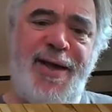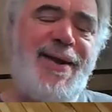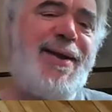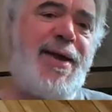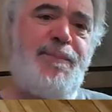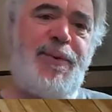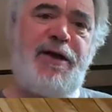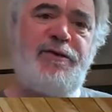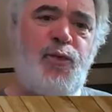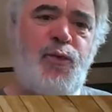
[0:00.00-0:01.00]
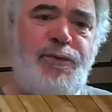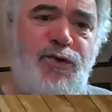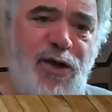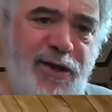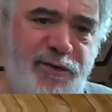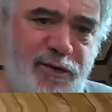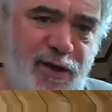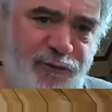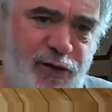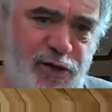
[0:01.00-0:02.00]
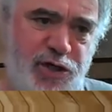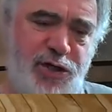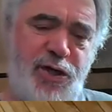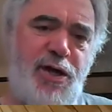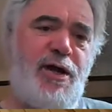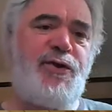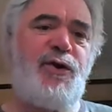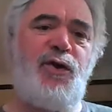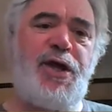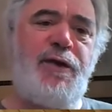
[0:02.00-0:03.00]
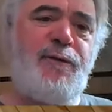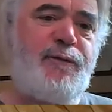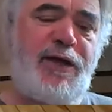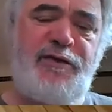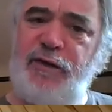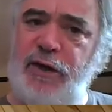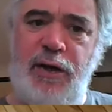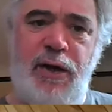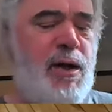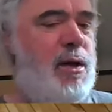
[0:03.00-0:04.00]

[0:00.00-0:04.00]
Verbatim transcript: And again, because we've changed the definition, they're looking, they see